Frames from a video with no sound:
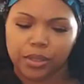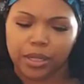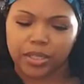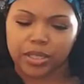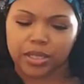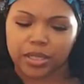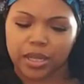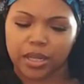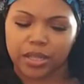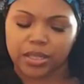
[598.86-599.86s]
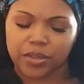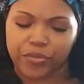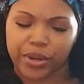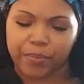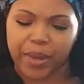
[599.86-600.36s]
They're just in a
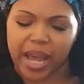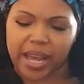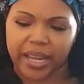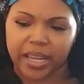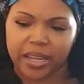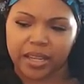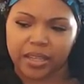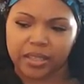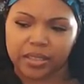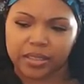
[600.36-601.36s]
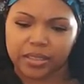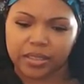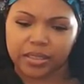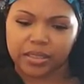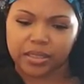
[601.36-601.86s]
different body.
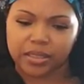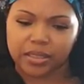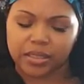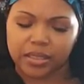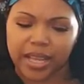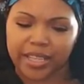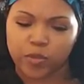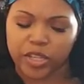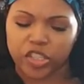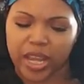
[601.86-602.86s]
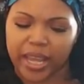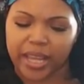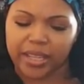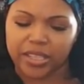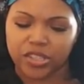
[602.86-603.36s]
That's what
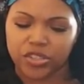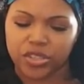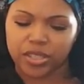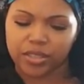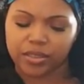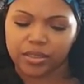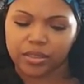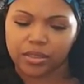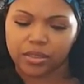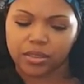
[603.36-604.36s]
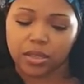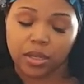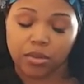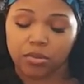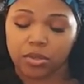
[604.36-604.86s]
changed. Or you